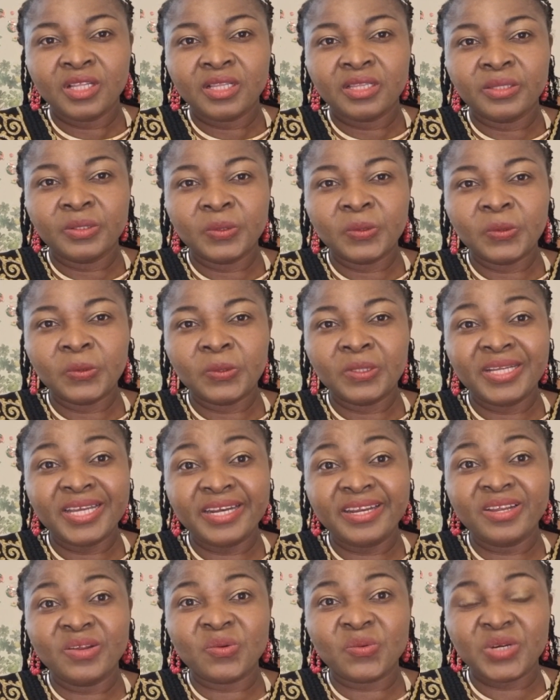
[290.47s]
The
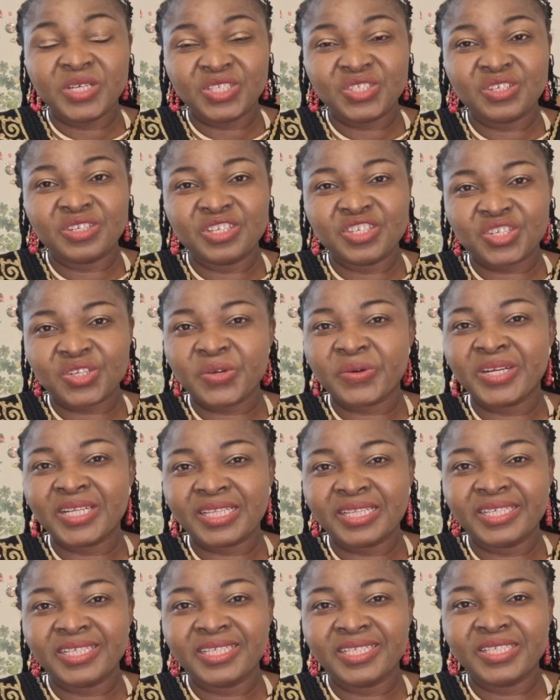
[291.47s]
lady in question is
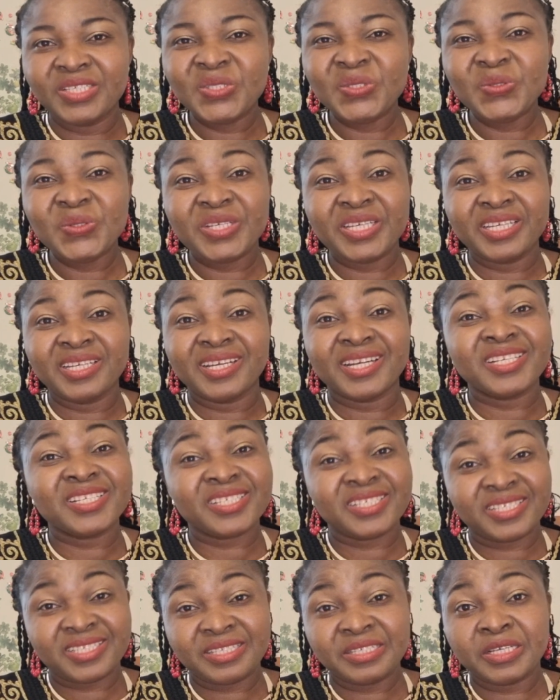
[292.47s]
currently in the UK and
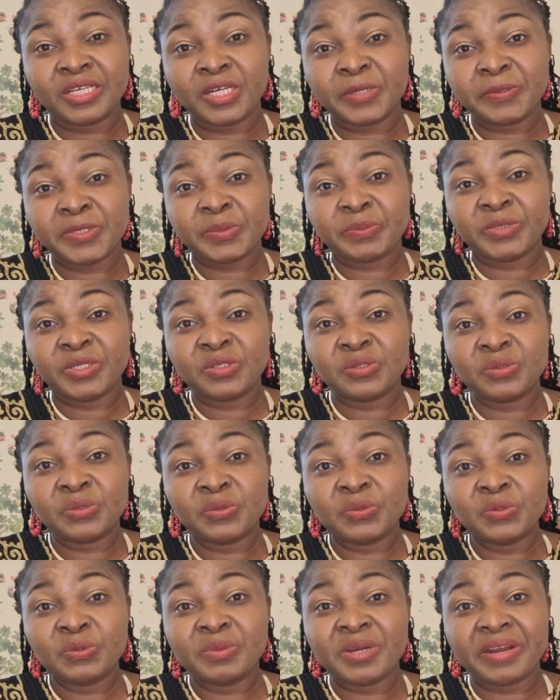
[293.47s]
she still helps me to
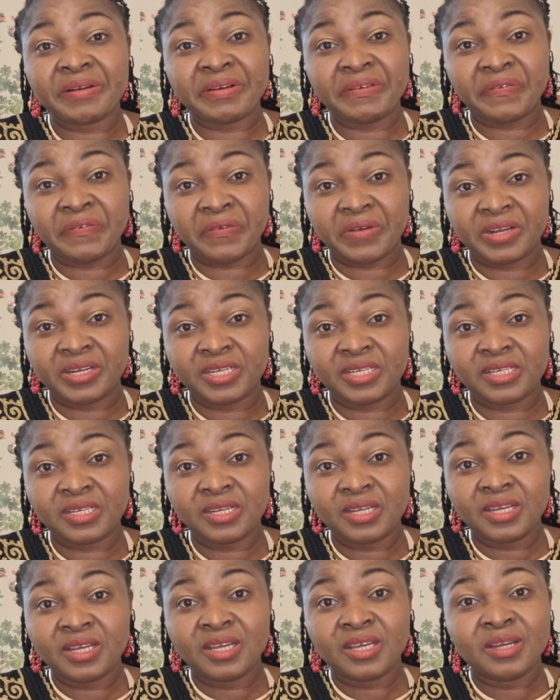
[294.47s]
do my reference.
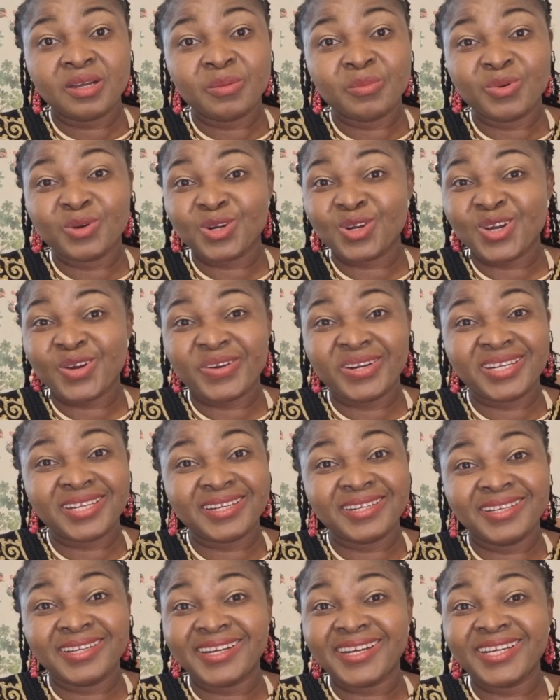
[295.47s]
But
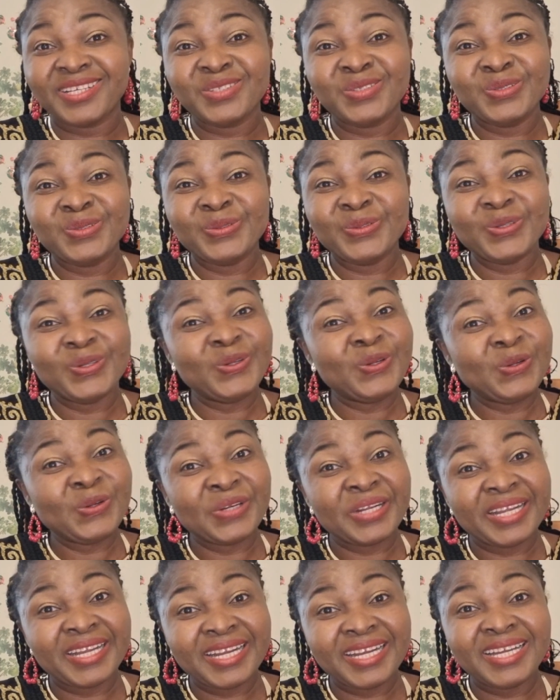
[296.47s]
currently, I do no
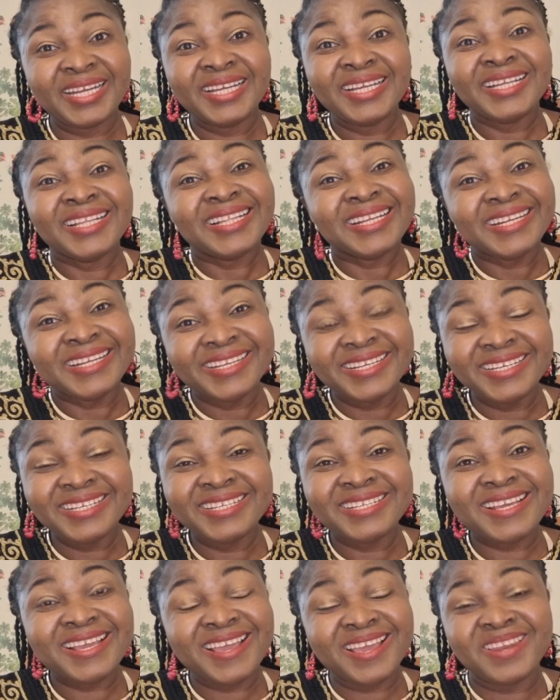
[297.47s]
longer
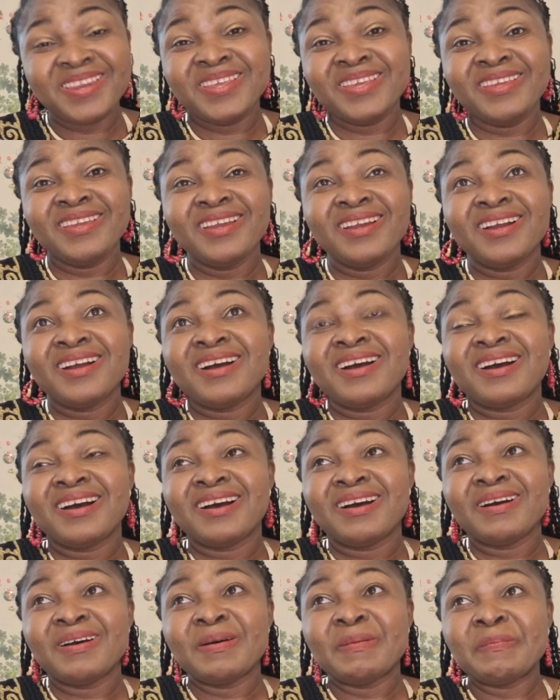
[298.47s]
need any
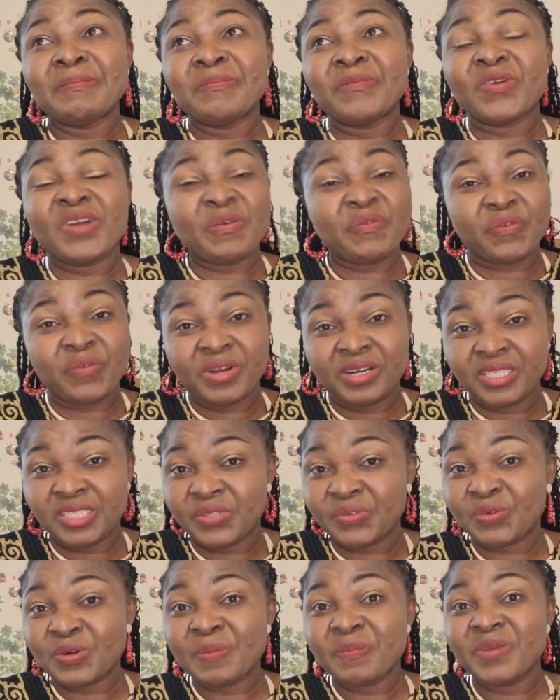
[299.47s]
reference
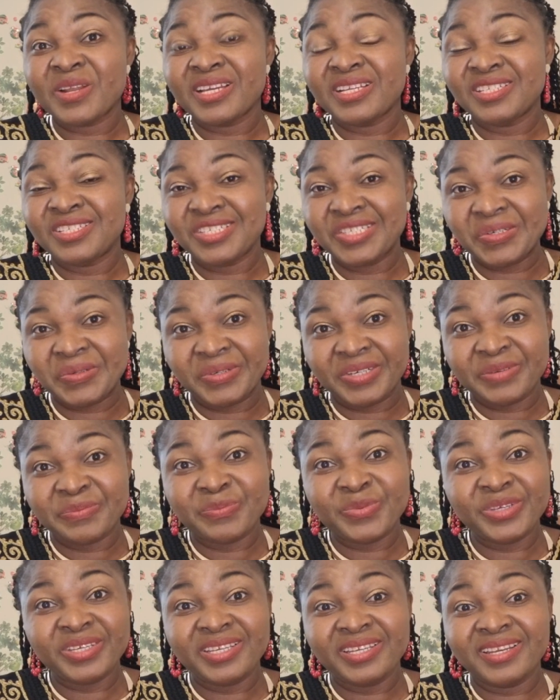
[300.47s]
from Nigeria,
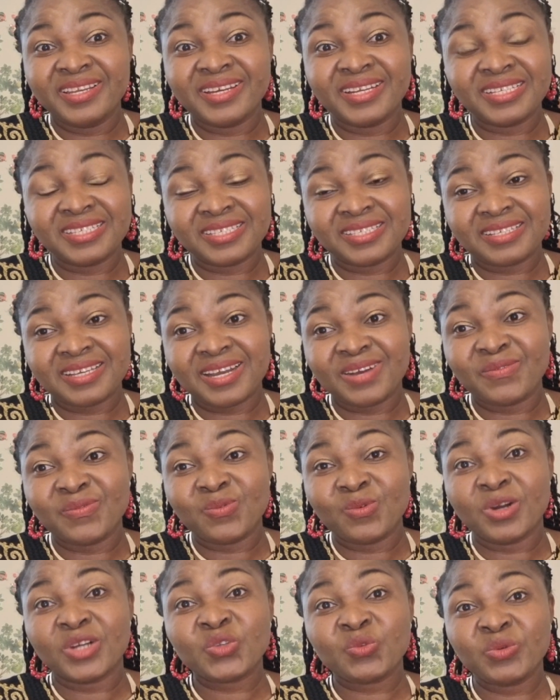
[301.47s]
being that I've
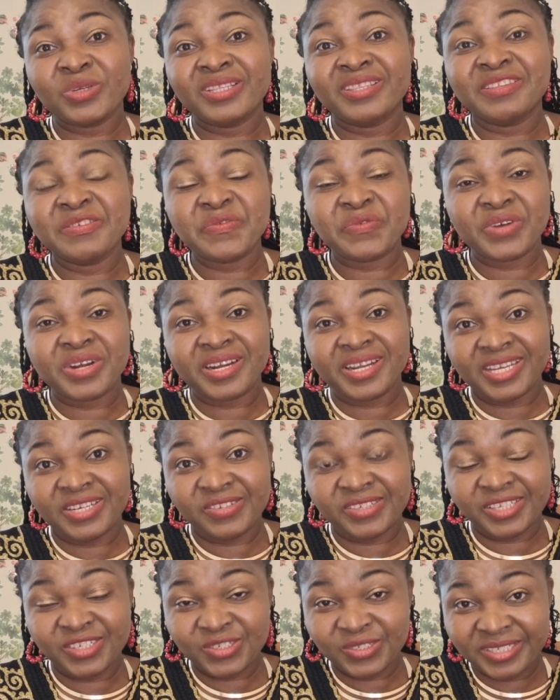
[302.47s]
worked with different
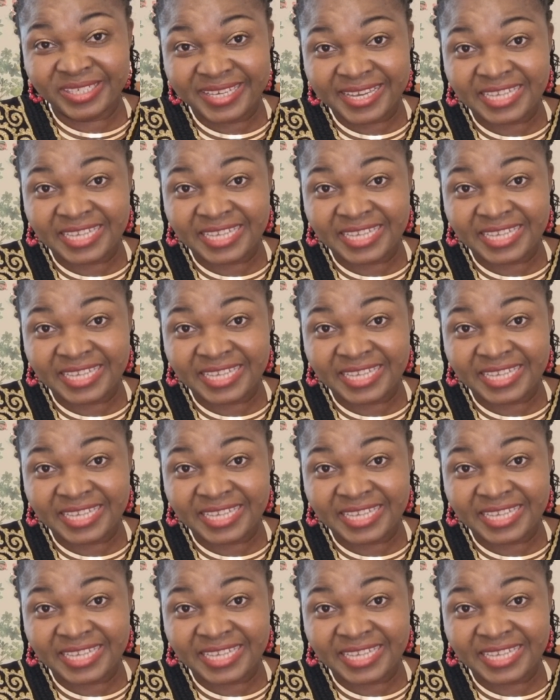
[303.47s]
education